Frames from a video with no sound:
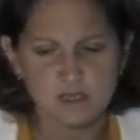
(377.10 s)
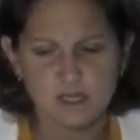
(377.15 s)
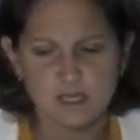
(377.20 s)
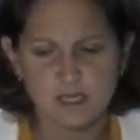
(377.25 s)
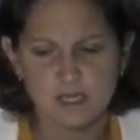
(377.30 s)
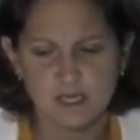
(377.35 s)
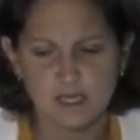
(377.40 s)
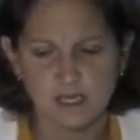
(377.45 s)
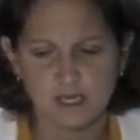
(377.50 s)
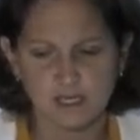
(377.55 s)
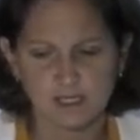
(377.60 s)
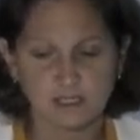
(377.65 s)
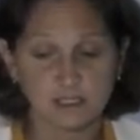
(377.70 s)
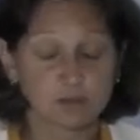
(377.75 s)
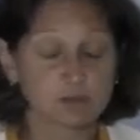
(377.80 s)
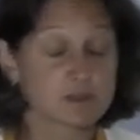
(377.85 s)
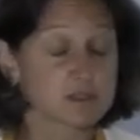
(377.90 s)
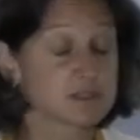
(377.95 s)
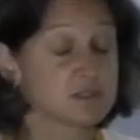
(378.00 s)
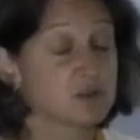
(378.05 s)
and it
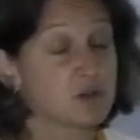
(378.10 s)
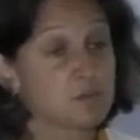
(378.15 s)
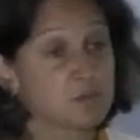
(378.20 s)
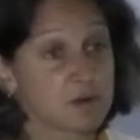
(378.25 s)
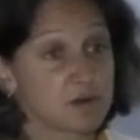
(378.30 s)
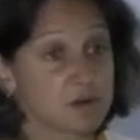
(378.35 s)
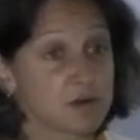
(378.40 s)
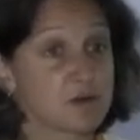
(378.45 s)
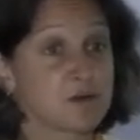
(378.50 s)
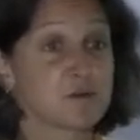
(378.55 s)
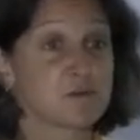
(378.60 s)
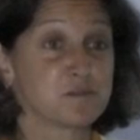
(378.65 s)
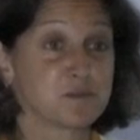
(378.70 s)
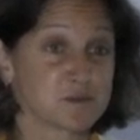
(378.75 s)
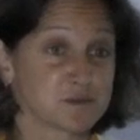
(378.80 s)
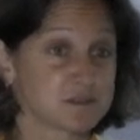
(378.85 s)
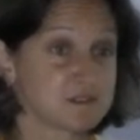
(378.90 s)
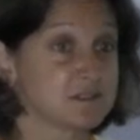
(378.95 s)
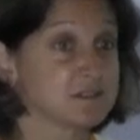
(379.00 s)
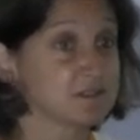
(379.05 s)
was normal
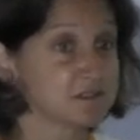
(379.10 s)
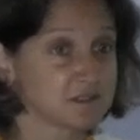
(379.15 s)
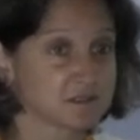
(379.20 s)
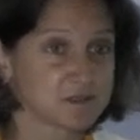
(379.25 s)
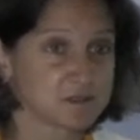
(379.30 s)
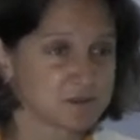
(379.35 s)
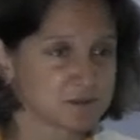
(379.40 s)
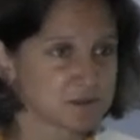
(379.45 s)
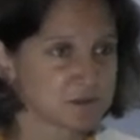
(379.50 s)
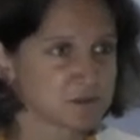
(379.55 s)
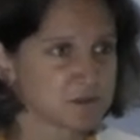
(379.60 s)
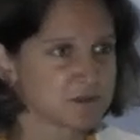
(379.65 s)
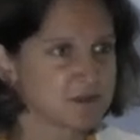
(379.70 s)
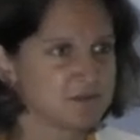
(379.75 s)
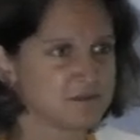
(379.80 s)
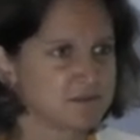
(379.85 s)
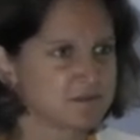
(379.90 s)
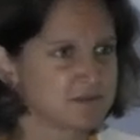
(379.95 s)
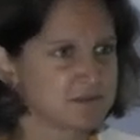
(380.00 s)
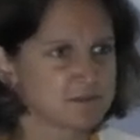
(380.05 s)
almost also in
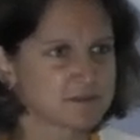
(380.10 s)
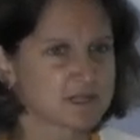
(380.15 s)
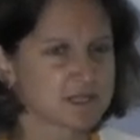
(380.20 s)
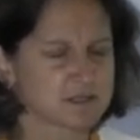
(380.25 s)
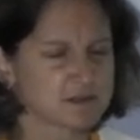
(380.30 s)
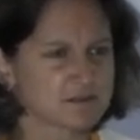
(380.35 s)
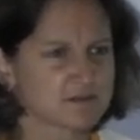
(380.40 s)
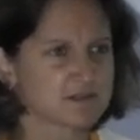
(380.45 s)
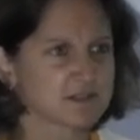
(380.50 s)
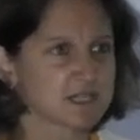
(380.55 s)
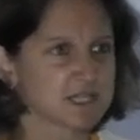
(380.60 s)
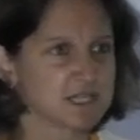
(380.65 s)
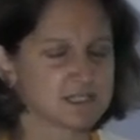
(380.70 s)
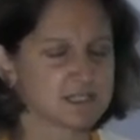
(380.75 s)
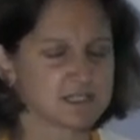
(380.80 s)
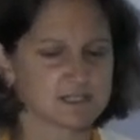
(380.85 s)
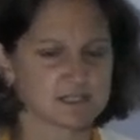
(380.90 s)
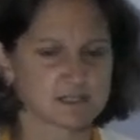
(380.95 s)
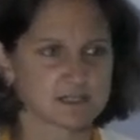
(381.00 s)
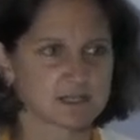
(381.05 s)
50% of the cases.